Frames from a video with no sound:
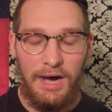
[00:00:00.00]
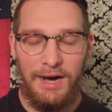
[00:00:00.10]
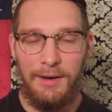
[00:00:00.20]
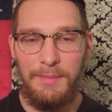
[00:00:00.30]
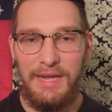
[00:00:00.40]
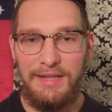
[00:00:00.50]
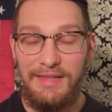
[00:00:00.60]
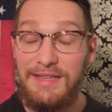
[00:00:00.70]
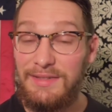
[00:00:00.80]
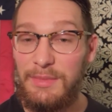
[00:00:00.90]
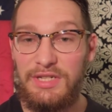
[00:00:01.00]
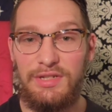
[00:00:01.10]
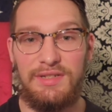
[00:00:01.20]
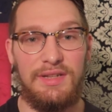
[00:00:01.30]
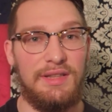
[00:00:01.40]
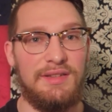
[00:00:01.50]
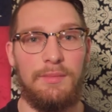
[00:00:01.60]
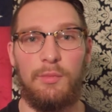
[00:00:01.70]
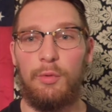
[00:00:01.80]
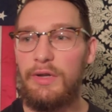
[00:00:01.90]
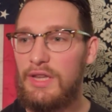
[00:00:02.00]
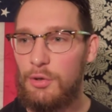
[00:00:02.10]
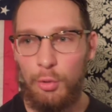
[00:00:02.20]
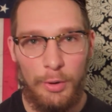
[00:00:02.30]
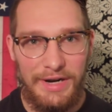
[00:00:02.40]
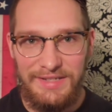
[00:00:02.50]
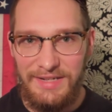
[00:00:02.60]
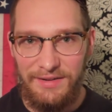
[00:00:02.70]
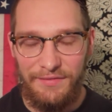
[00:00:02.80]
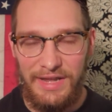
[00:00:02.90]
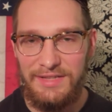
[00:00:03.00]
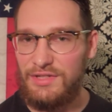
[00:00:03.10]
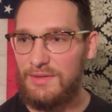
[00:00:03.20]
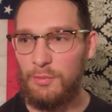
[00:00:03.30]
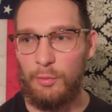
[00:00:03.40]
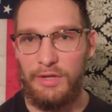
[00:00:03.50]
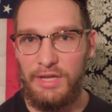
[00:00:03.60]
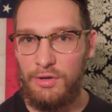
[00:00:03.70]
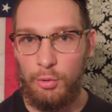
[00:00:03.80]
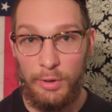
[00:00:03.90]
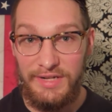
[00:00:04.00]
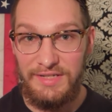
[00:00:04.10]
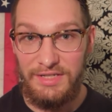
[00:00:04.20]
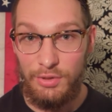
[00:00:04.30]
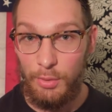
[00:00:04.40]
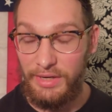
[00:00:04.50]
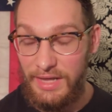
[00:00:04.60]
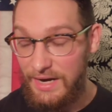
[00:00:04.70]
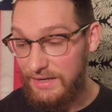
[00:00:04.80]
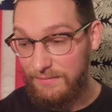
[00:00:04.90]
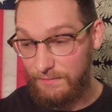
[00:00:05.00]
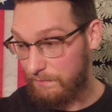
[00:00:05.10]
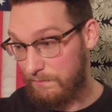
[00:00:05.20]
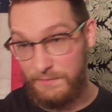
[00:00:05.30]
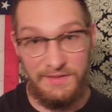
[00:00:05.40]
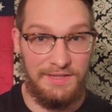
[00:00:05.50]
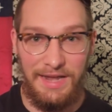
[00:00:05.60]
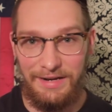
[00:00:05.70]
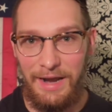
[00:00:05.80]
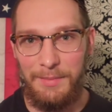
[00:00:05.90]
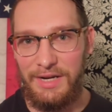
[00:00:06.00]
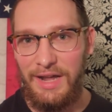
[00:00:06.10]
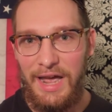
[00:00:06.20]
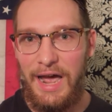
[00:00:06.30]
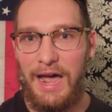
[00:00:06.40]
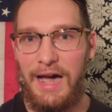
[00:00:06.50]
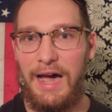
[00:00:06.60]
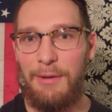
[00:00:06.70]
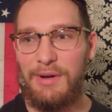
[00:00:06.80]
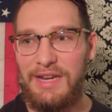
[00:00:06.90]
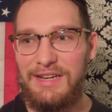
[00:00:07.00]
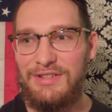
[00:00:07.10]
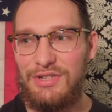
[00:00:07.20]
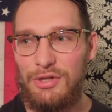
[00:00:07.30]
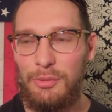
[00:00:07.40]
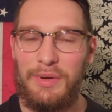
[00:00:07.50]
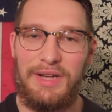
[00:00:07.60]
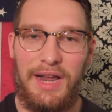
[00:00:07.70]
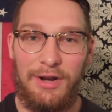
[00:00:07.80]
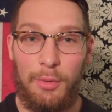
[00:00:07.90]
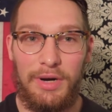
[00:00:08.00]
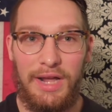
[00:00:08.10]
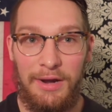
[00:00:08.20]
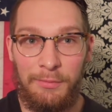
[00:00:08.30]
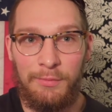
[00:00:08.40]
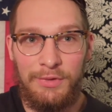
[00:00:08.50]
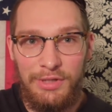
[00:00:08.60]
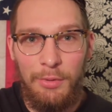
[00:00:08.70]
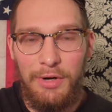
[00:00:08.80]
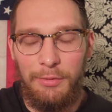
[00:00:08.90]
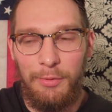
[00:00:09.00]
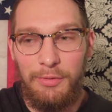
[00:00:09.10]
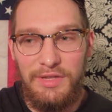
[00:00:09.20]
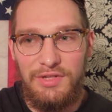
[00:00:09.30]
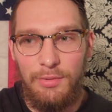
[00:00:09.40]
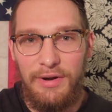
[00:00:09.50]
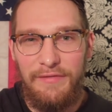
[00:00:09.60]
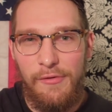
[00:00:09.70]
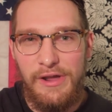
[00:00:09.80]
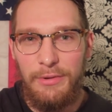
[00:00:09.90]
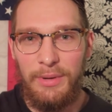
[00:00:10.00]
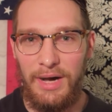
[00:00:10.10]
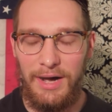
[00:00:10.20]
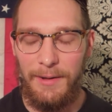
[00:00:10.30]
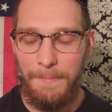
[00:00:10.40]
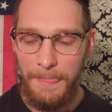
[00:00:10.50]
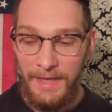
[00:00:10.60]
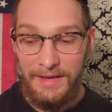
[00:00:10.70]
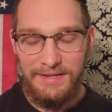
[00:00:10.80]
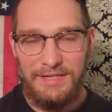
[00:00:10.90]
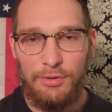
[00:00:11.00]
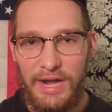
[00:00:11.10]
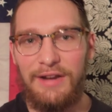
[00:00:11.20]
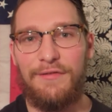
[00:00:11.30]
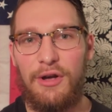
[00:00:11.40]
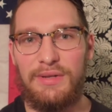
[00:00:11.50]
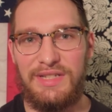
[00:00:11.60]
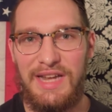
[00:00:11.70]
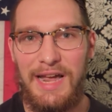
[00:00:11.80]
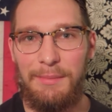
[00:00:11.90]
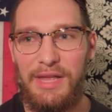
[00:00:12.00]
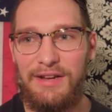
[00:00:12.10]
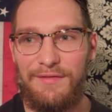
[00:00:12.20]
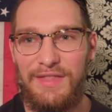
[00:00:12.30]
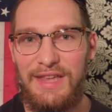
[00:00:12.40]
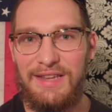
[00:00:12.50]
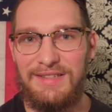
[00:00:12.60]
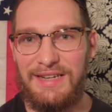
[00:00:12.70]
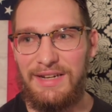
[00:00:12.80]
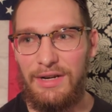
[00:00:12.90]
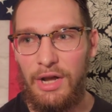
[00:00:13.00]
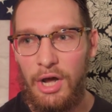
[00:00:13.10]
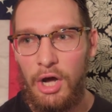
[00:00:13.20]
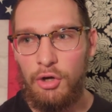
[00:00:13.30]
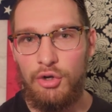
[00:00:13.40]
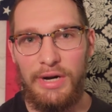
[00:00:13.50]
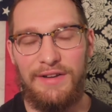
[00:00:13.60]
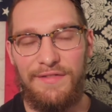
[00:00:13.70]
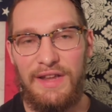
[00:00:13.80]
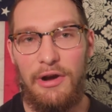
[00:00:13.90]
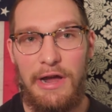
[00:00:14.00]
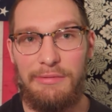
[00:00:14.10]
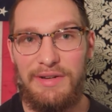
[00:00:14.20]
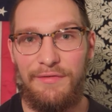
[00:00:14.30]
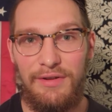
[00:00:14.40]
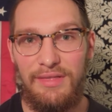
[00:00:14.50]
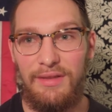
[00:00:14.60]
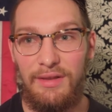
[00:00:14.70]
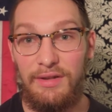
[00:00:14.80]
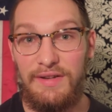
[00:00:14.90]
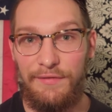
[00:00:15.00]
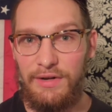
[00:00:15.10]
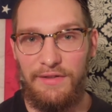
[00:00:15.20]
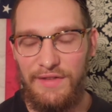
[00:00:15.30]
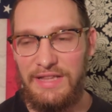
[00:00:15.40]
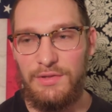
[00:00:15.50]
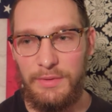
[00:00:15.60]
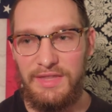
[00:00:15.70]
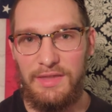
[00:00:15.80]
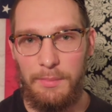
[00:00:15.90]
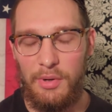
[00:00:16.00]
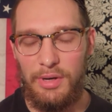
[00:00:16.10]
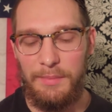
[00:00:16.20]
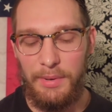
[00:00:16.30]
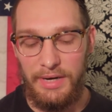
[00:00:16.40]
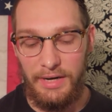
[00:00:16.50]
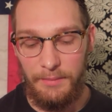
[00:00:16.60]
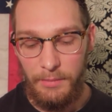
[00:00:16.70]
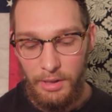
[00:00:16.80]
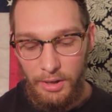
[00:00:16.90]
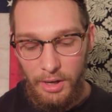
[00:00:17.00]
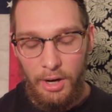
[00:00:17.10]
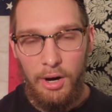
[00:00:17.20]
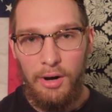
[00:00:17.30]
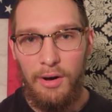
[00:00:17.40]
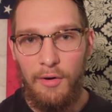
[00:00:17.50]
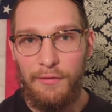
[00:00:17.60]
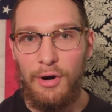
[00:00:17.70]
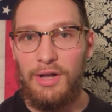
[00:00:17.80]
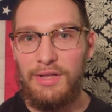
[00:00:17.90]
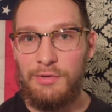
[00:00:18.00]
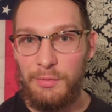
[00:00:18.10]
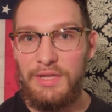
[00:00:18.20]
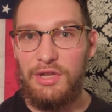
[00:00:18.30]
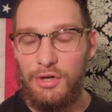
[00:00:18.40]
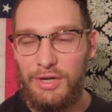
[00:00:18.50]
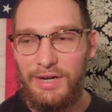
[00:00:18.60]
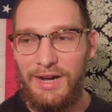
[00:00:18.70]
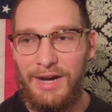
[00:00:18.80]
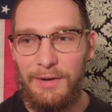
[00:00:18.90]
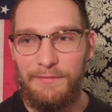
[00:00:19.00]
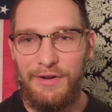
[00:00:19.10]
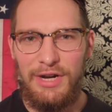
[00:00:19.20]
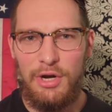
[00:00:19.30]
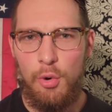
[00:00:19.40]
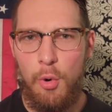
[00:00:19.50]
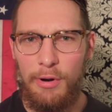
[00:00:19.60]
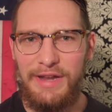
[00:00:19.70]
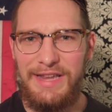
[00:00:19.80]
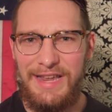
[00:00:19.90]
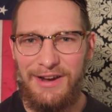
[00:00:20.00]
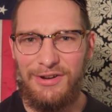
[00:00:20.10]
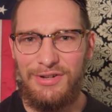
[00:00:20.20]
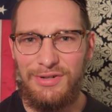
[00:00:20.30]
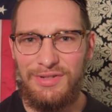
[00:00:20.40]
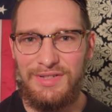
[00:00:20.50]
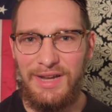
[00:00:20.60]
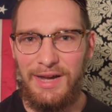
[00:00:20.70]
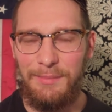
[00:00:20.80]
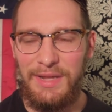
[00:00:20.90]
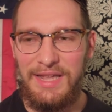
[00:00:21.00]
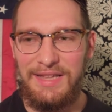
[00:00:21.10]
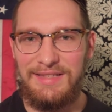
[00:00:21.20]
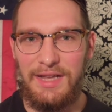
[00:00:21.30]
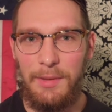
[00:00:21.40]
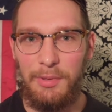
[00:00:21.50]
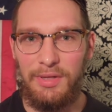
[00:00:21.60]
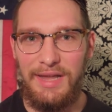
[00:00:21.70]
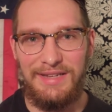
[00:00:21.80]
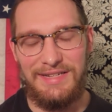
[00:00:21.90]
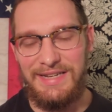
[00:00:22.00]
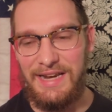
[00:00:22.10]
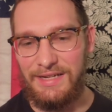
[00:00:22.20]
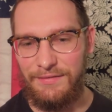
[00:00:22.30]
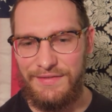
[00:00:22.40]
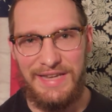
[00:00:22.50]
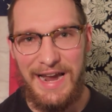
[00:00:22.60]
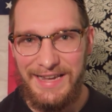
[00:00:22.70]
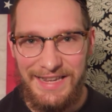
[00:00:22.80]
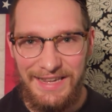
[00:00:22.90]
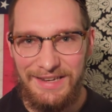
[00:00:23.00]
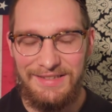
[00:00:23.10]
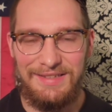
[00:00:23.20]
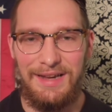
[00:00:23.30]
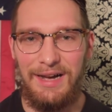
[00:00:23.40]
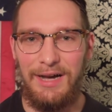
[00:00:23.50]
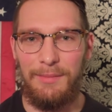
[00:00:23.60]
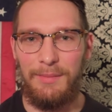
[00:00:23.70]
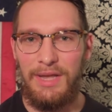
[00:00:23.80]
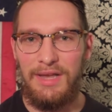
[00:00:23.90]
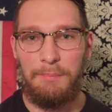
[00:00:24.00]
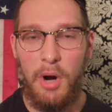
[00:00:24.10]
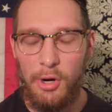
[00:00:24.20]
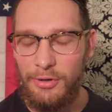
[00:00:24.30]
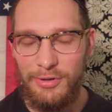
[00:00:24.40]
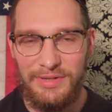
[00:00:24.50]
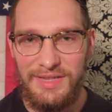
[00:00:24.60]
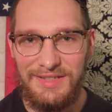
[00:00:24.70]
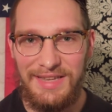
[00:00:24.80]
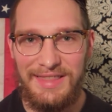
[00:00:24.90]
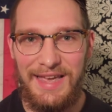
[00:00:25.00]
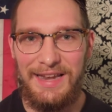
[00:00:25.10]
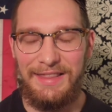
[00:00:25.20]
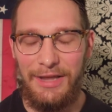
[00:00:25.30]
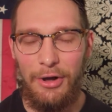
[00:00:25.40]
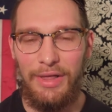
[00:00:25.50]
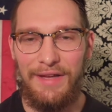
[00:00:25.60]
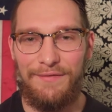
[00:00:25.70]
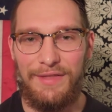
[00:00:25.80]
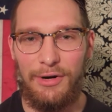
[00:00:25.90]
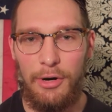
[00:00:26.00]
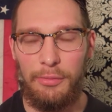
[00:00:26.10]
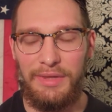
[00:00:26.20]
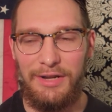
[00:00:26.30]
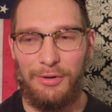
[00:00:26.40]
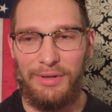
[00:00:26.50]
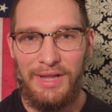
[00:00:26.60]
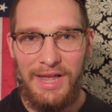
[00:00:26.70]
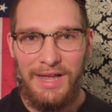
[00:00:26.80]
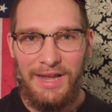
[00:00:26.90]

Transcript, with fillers: Um, and it leads them into some really crazy events, some really crazy storylines that I mean, I would get into, but I don't want to. I don't want to ruin the story for you. Um, still, kind of follows a timeline of things and trying to figure out different different events within the book, but. Um, overall was really good. Um, very quirky characters. Um, he gets a couple like detective sidekicks, um, partners, things like that, and they all have their own little